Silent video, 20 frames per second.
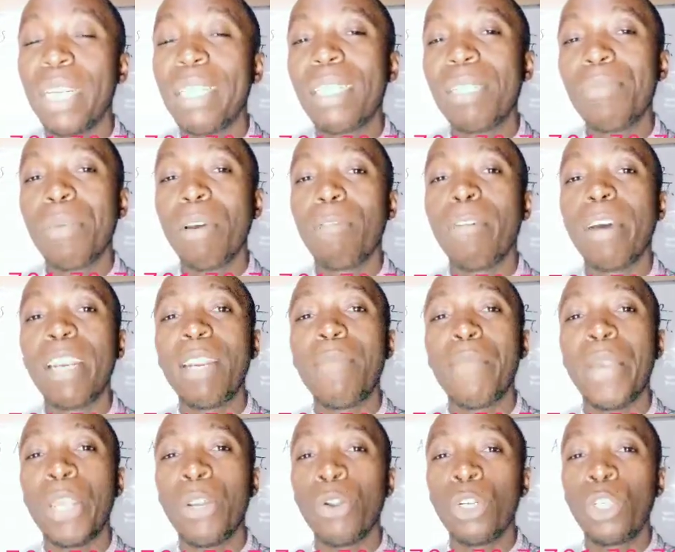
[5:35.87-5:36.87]
This
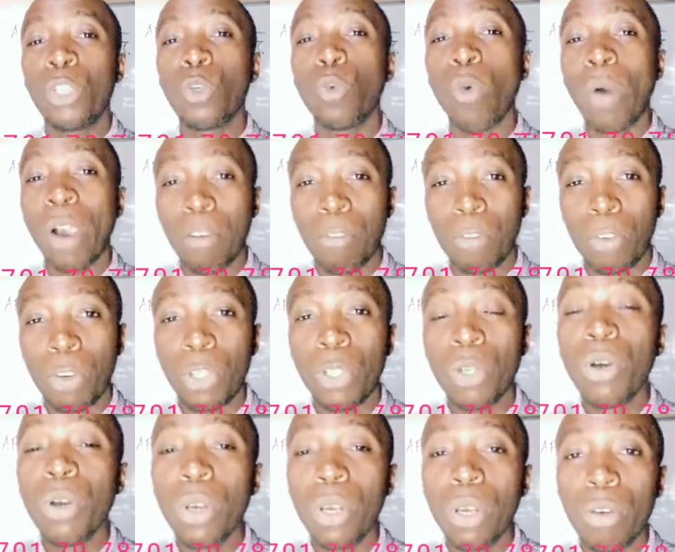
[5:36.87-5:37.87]
method may not work for
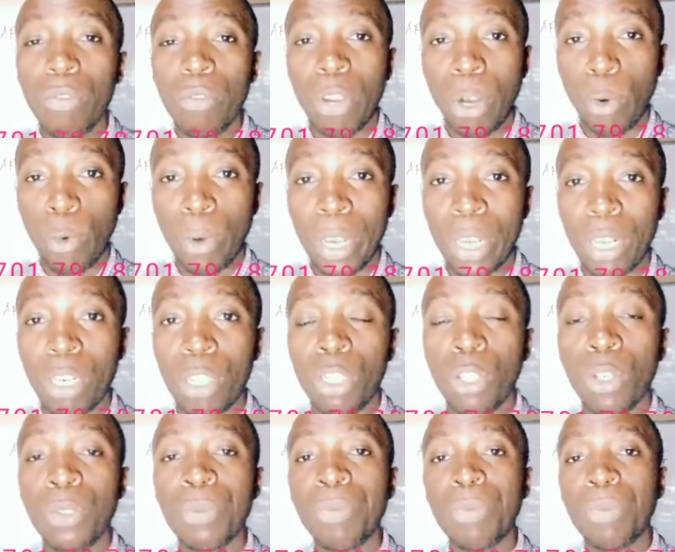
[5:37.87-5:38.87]
you very well.
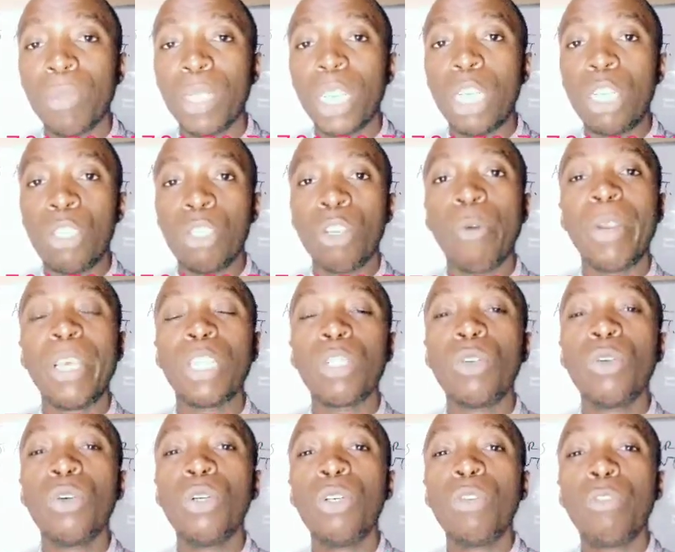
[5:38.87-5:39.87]
So it is
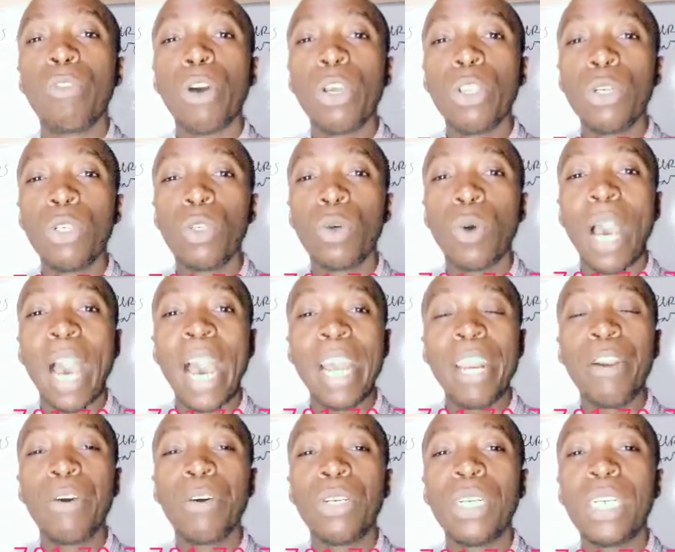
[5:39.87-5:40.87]
always good for you to
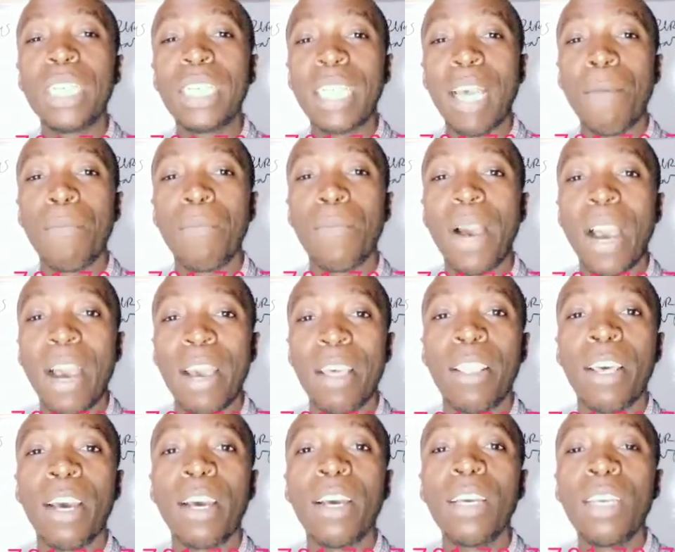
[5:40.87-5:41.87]
add on some
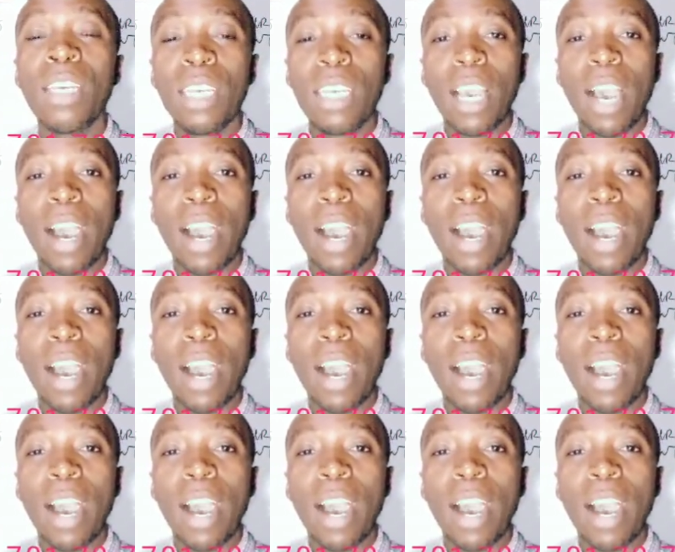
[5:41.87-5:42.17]
other